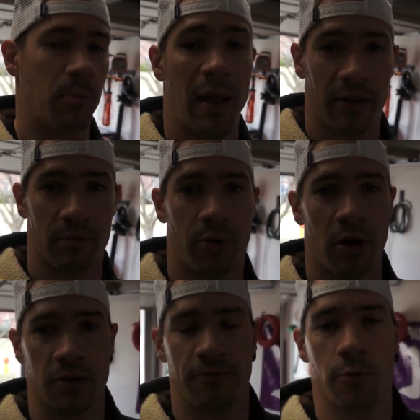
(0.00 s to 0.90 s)
to Pelican
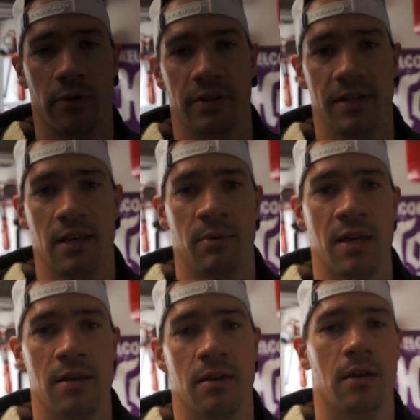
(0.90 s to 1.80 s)
Park for the
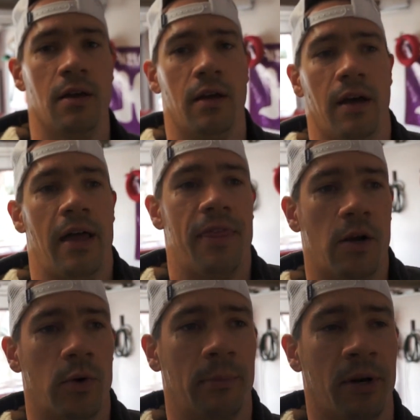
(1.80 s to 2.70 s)
DME. I
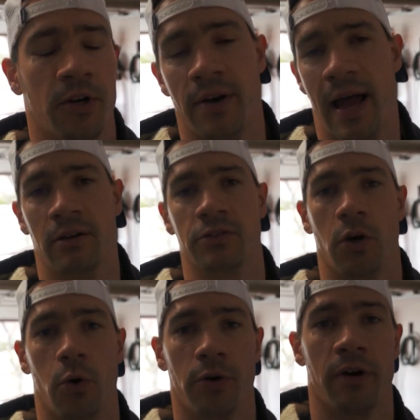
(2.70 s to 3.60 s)
think what I'm going to do now is
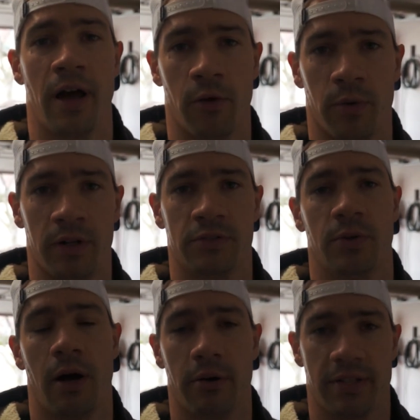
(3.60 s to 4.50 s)
go order another one, so
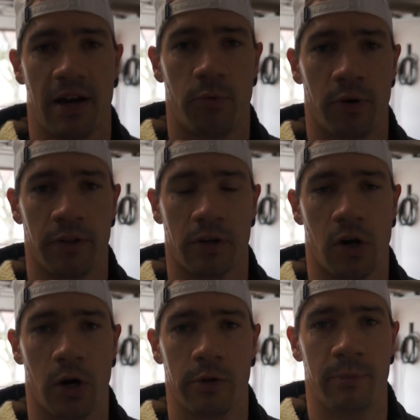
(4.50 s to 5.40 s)
I always have one in the
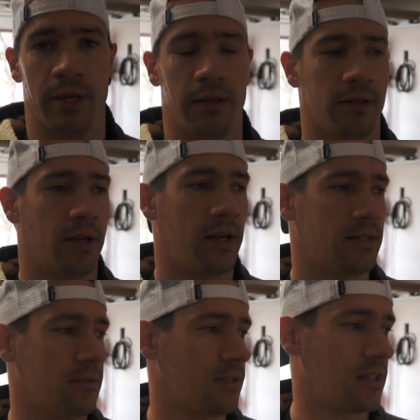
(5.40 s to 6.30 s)
car with me. It
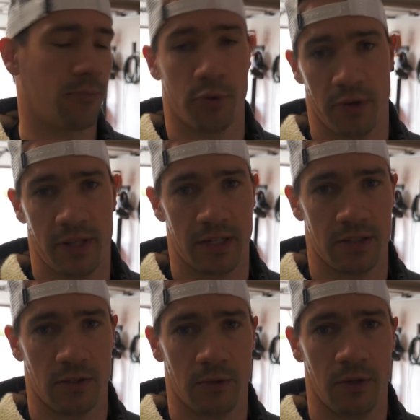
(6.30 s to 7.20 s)
seems like the prudent thing to
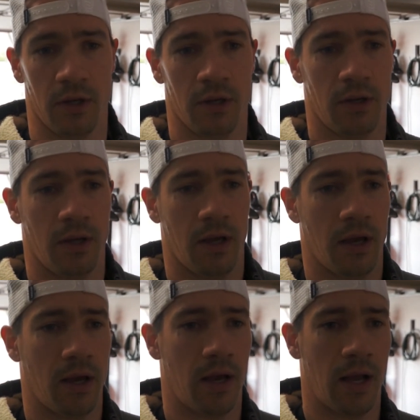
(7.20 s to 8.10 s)
do.
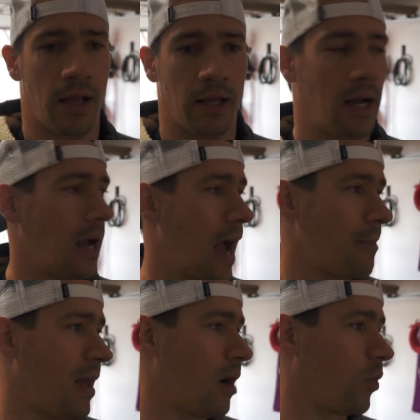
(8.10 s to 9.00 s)

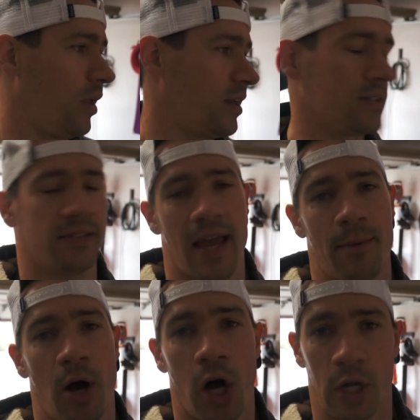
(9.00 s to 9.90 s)
I'm not willing to say I'm
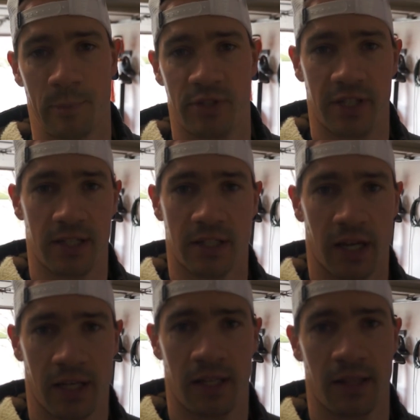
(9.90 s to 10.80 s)
100%
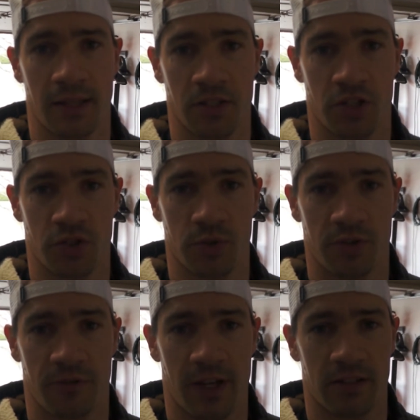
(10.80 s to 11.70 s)
done and that this issue is
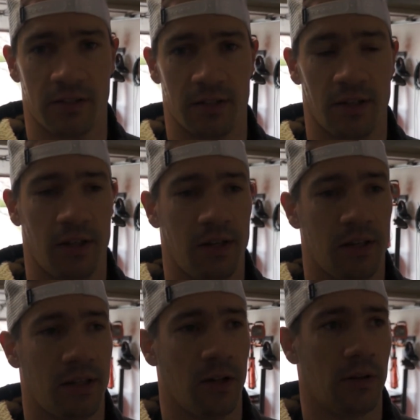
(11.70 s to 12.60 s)

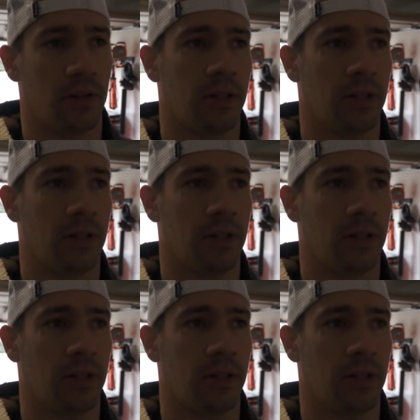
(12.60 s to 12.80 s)
fixed. You know,